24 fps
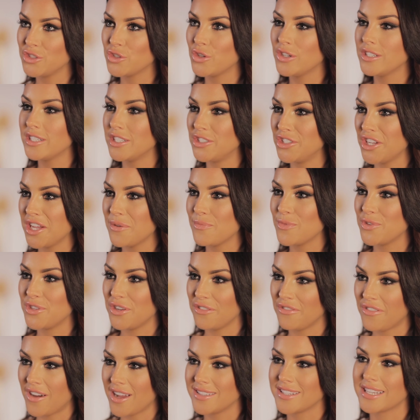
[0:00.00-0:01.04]
joined the gym and
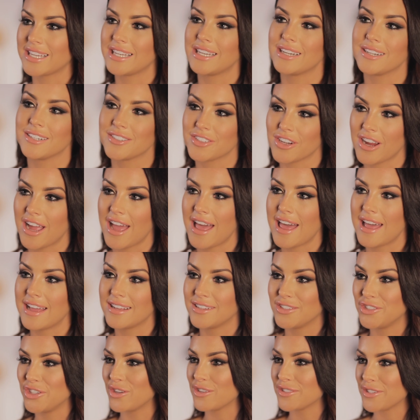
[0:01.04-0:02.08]
she finds it clears her head
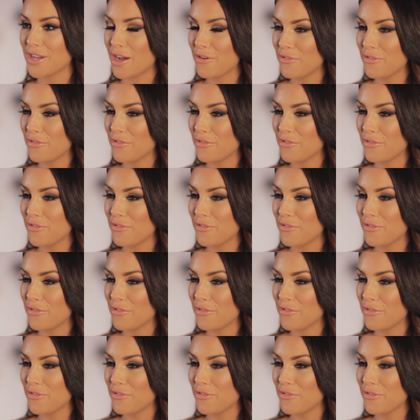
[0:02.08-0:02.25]
and she goes